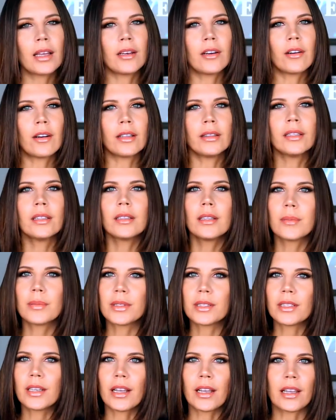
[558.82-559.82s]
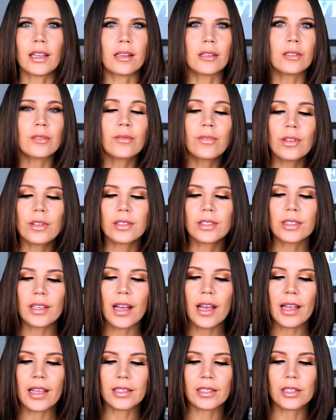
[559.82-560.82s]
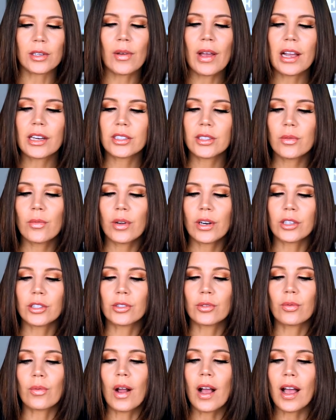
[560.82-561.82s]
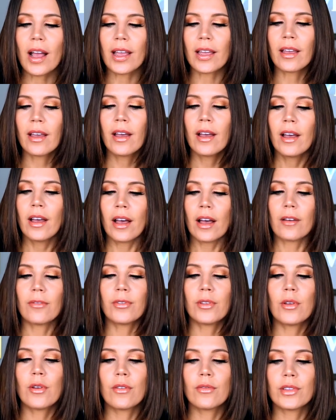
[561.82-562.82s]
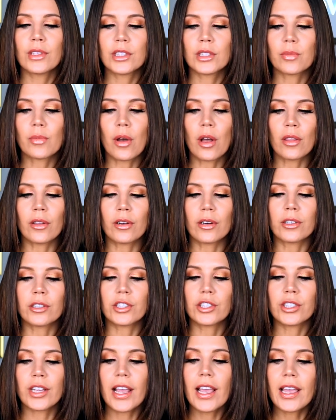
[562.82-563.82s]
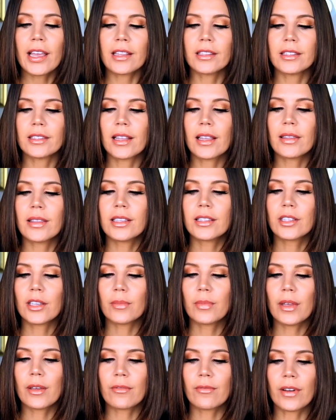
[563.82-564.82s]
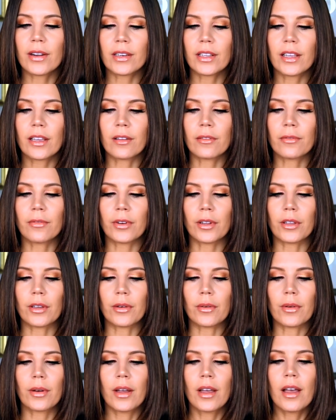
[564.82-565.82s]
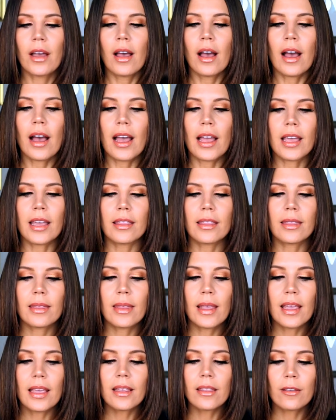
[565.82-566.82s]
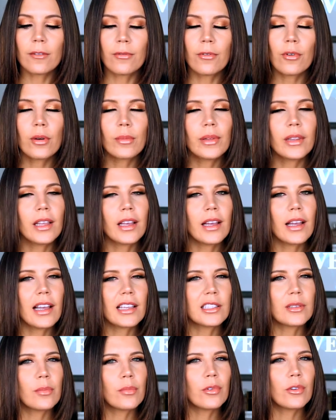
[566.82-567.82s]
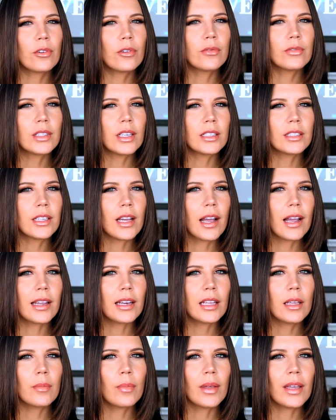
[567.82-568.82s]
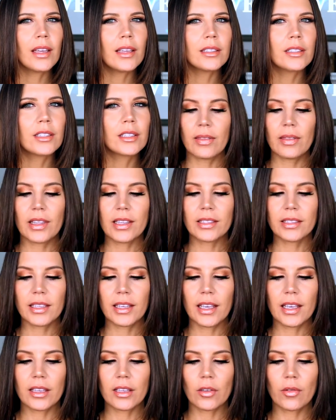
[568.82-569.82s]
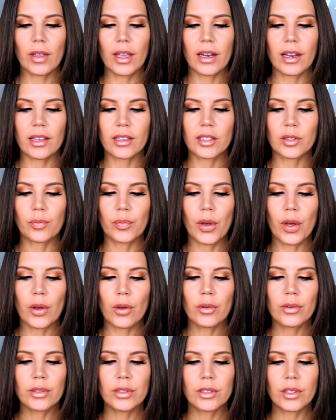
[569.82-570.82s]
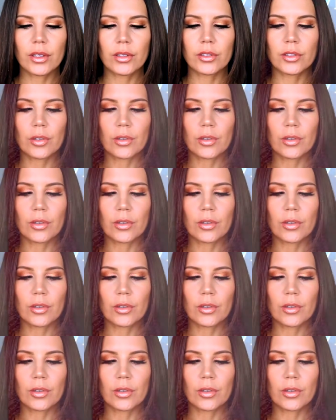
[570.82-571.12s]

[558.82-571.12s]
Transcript: liner and the lipstick and it's full size, and you actually want to try a few of the smaller shades, then this could be a fun kit for you. I think the formula has improved a tiny bit. In this kit, you get Exposed,